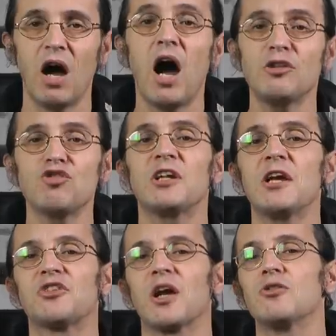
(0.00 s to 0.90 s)
100
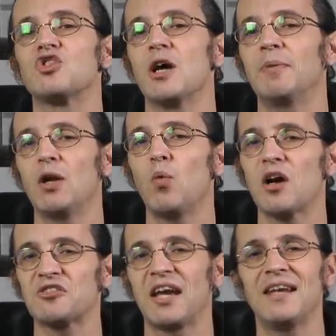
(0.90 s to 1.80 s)
years ago, Germany
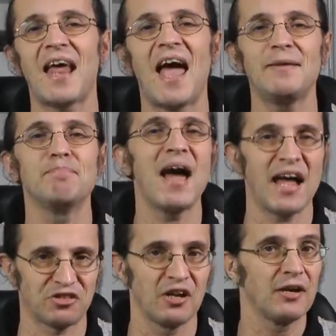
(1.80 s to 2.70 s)
was in a
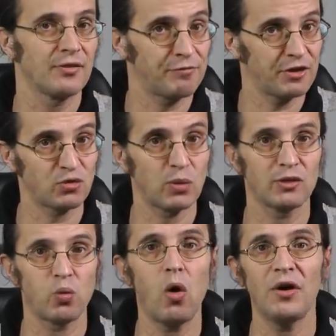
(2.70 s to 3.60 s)
mess. The First
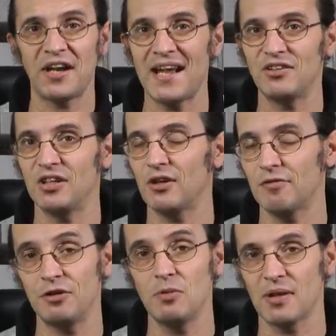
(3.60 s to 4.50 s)
World War had ended a
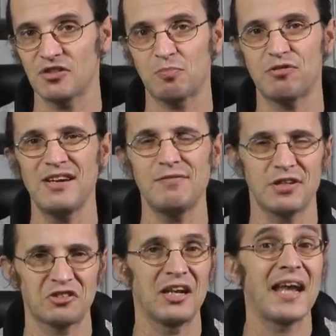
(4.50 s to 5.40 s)
few months
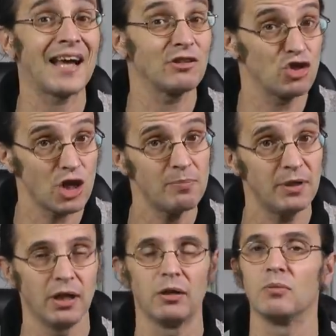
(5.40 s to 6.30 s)
previously, and
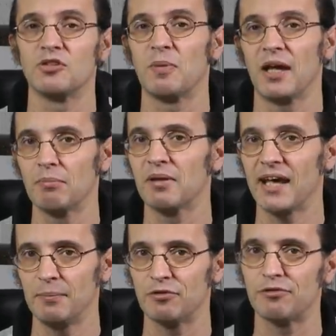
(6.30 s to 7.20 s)
Germany was being
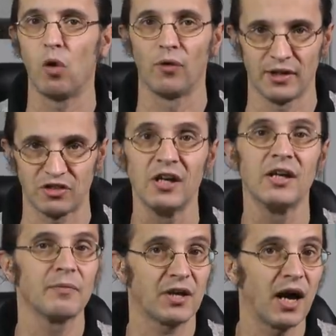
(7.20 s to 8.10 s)
blamed for it.
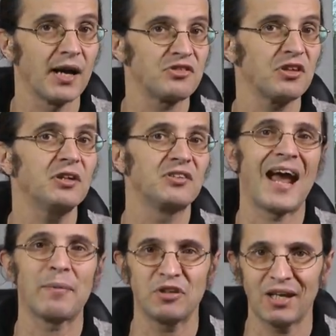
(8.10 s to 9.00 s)
The Kaiser had
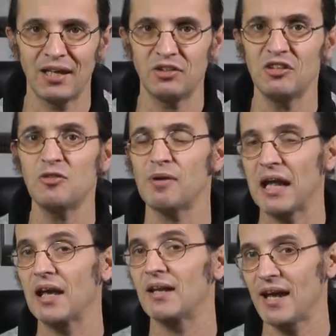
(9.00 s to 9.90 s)
abdicated,
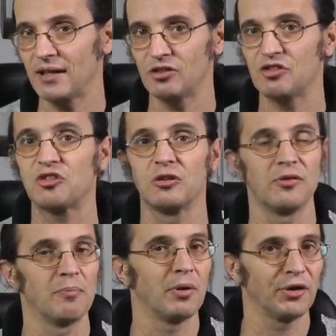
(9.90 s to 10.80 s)
bringing an end to
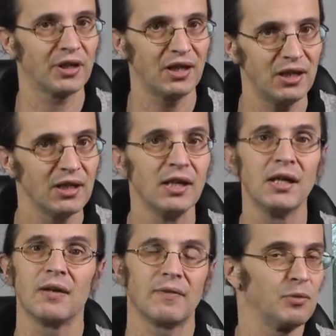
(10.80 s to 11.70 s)
the monarchy.
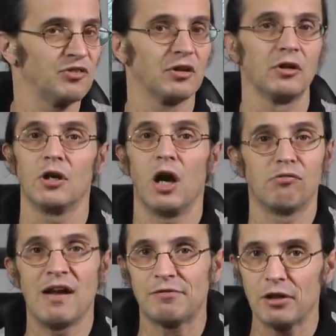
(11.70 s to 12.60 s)
There was a
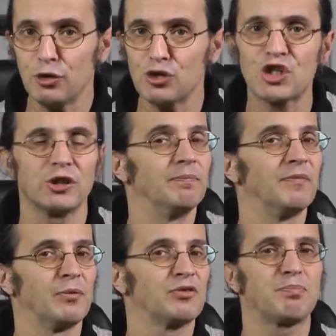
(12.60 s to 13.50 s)
revolution,
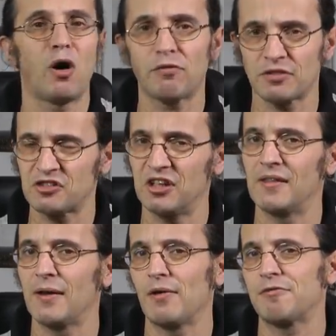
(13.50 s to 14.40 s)
there was poverty,
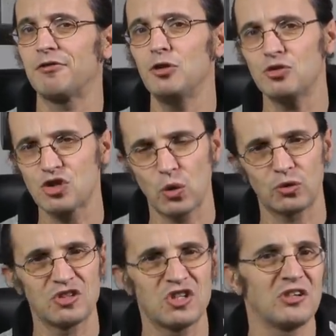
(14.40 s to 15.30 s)
there were food
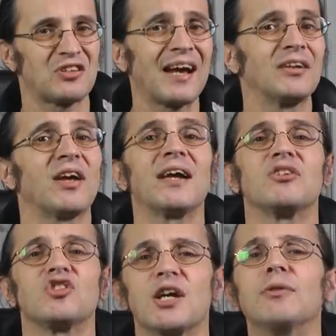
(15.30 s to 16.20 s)
shortages, and
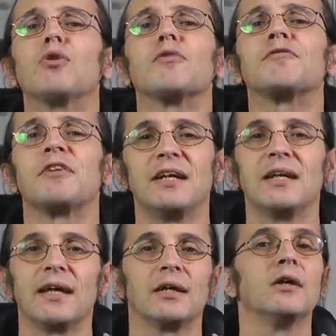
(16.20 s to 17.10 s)
a general
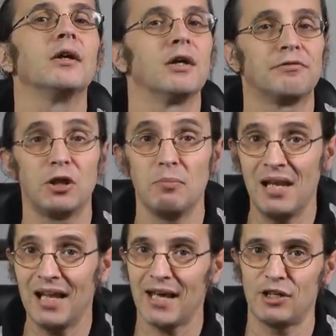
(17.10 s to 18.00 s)
feeling of
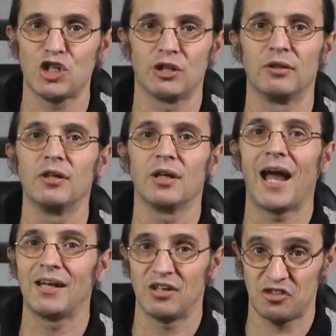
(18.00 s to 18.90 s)
humiliation
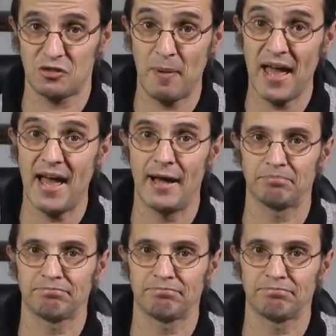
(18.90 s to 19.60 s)
and despair.